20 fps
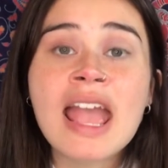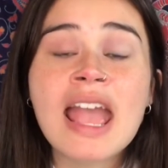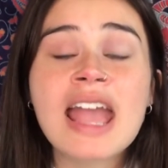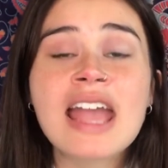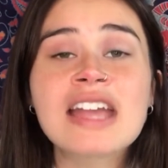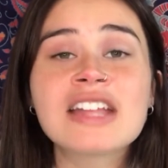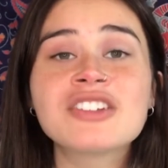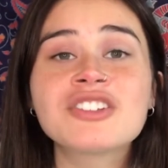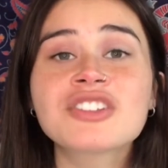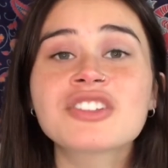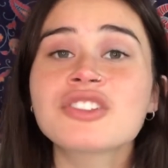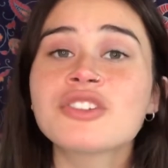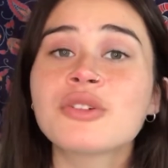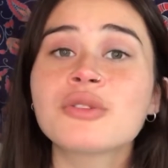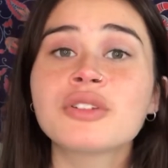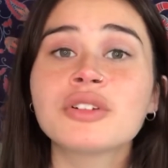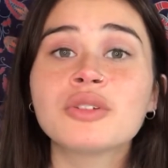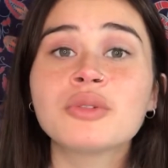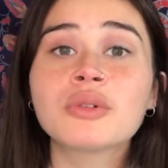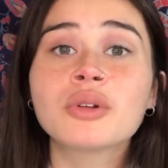and just
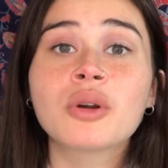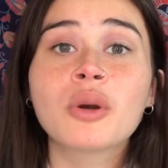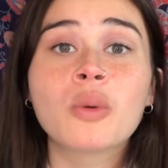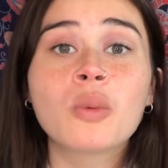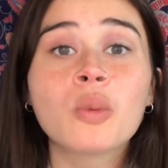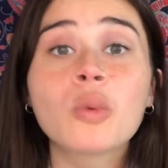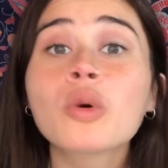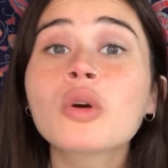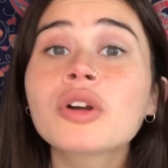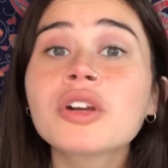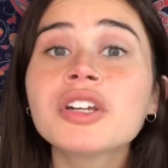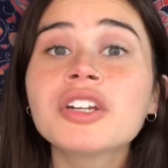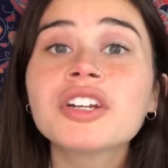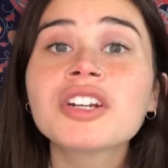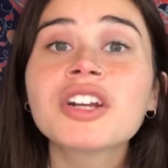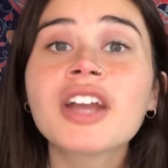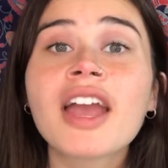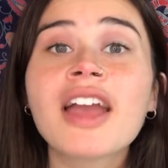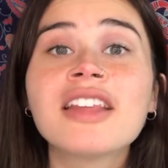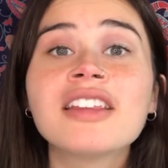know that you are a
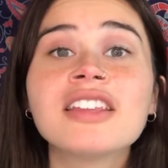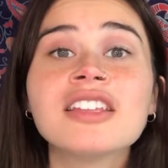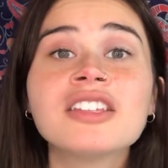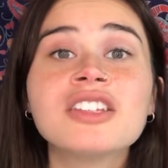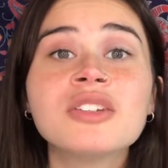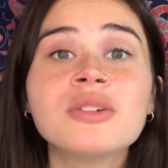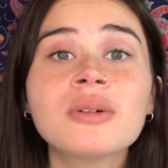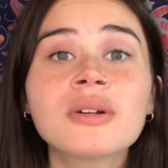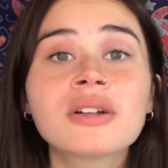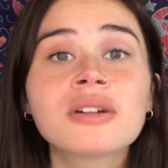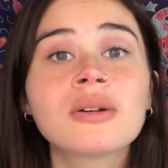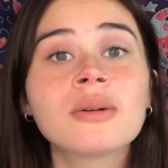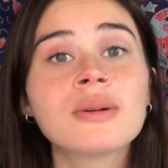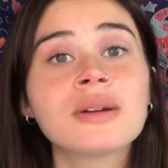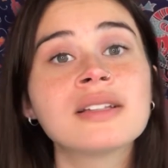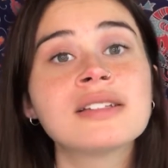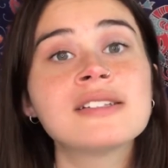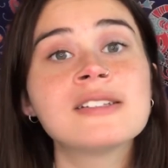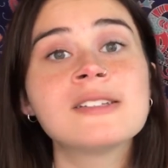warrior and that you are going